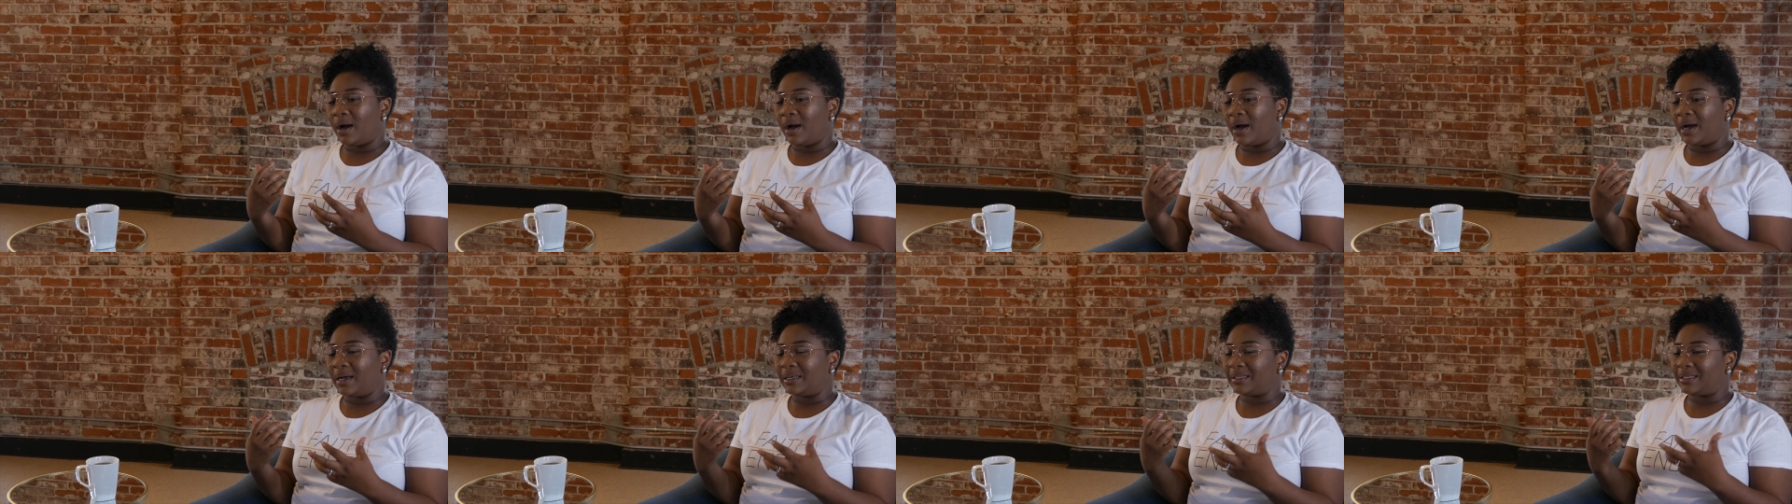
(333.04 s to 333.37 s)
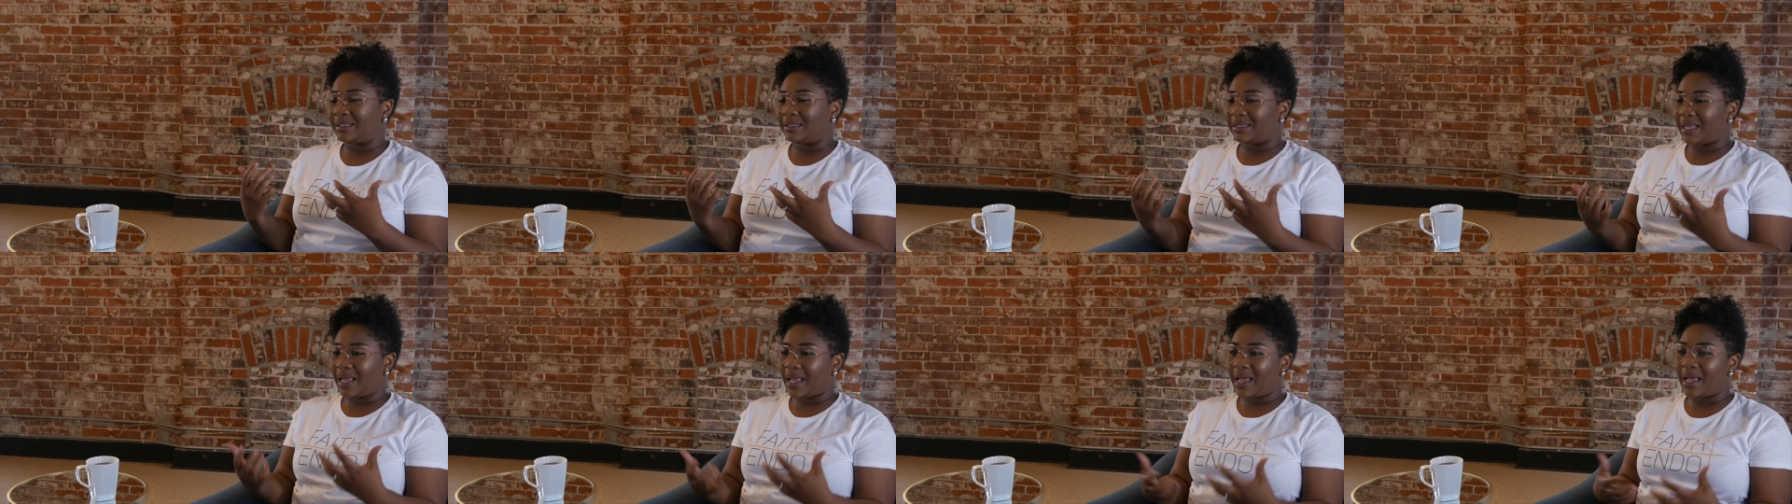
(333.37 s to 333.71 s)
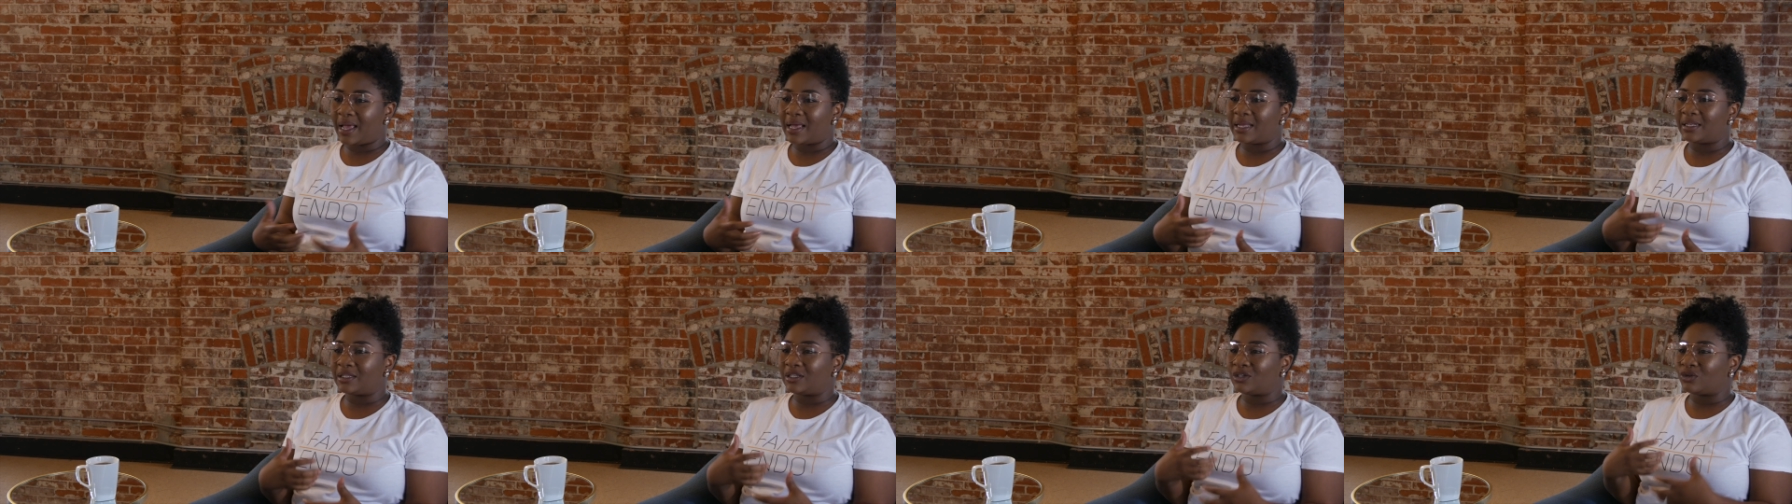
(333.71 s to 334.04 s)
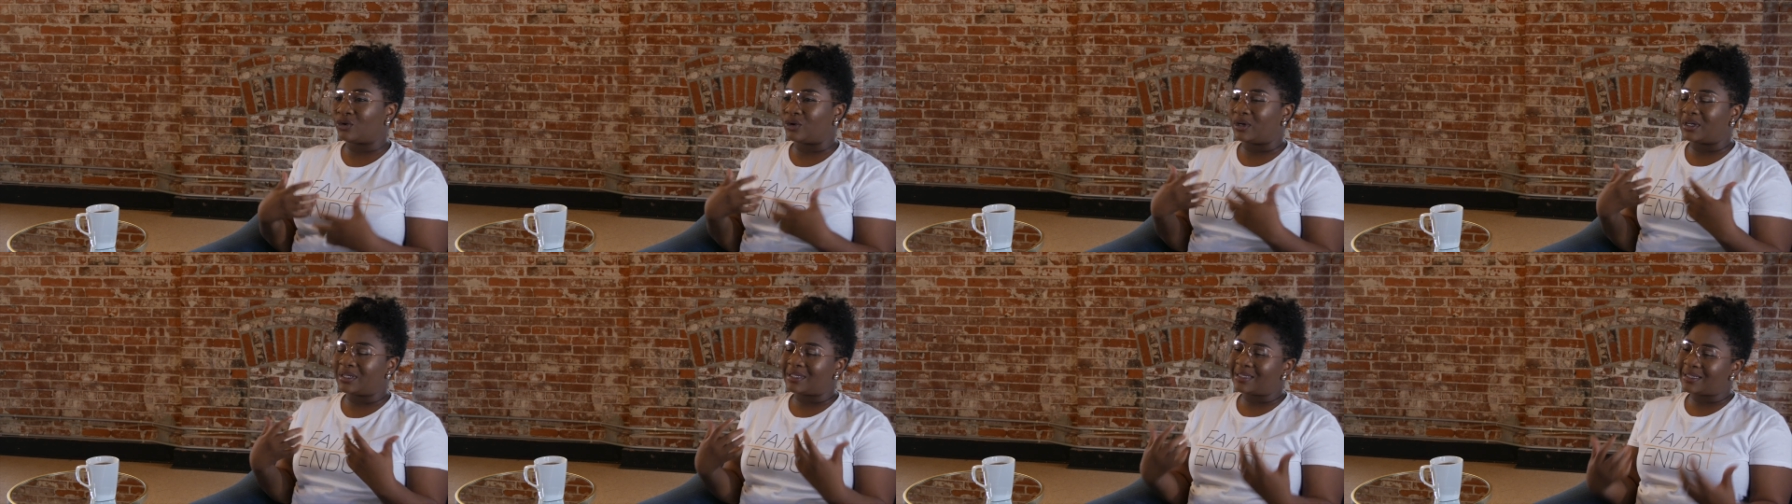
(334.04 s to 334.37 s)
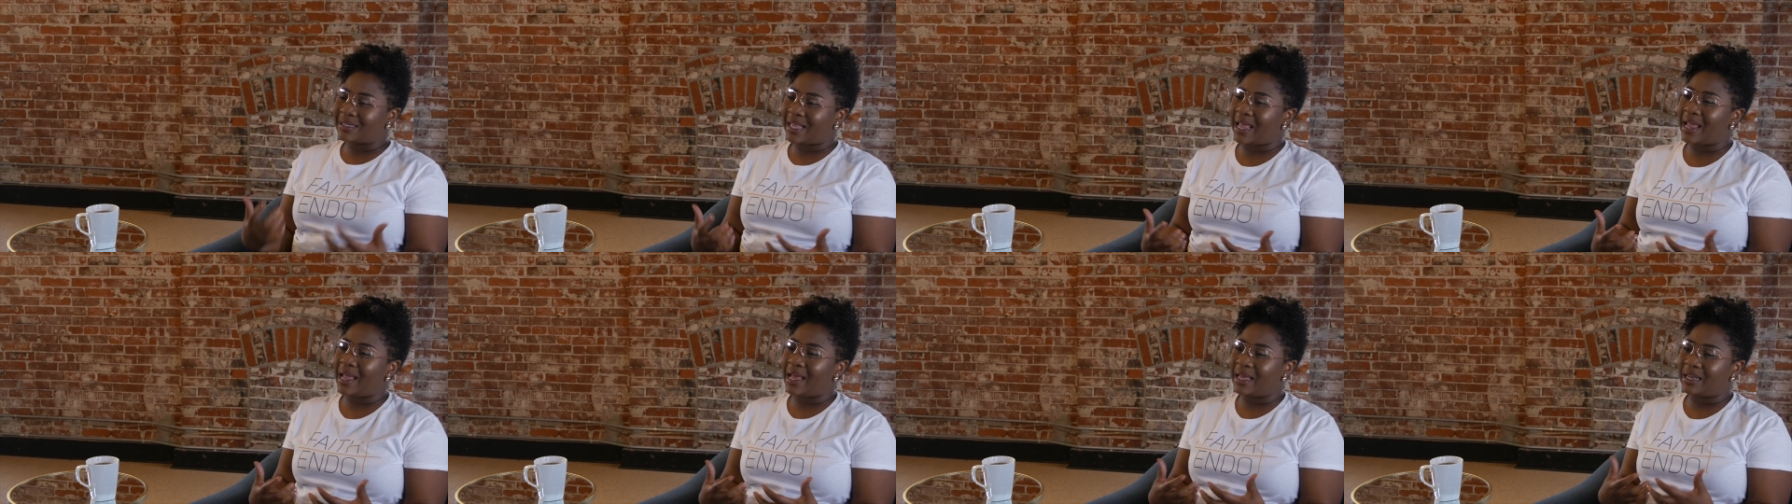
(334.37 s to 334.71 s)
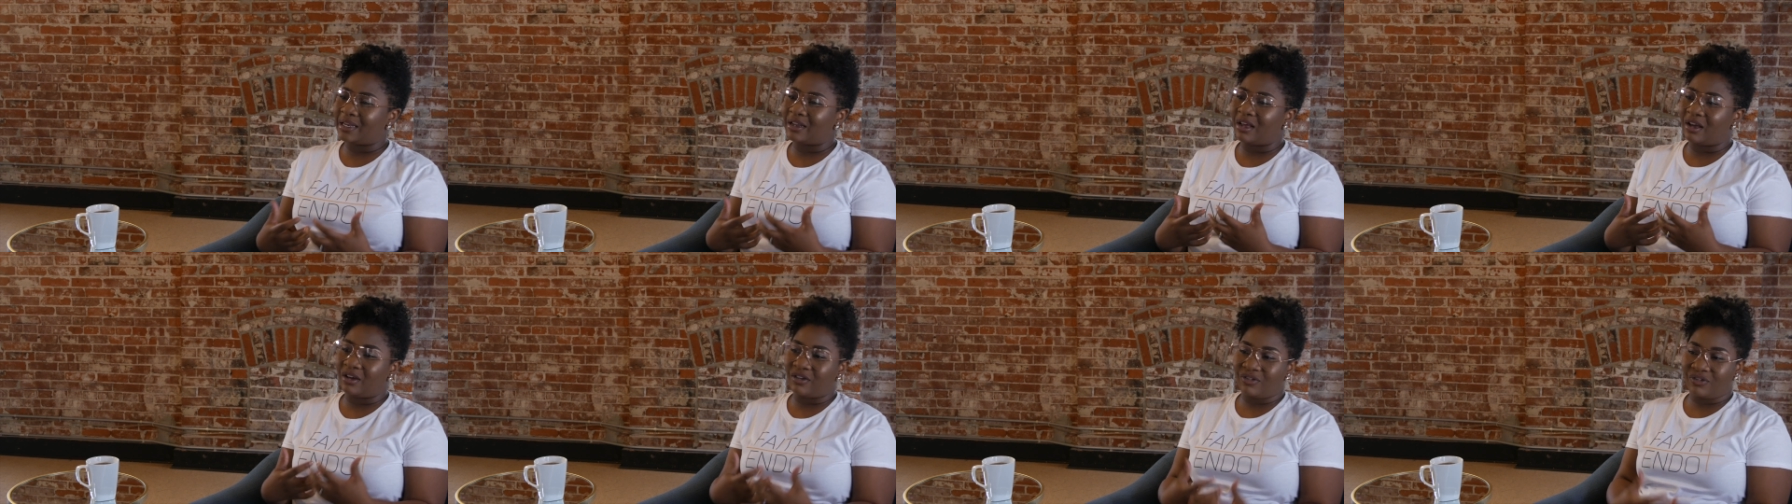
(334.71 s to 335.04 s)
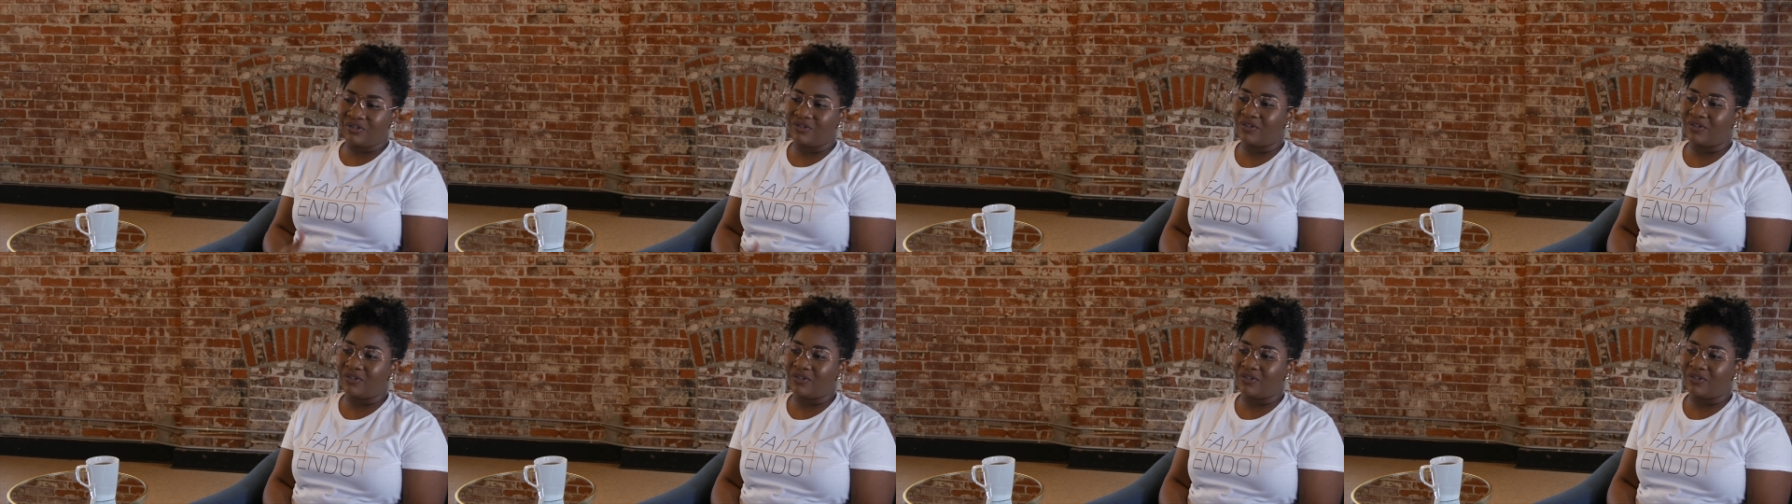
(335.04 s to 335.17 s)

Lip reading: a stance or a stand of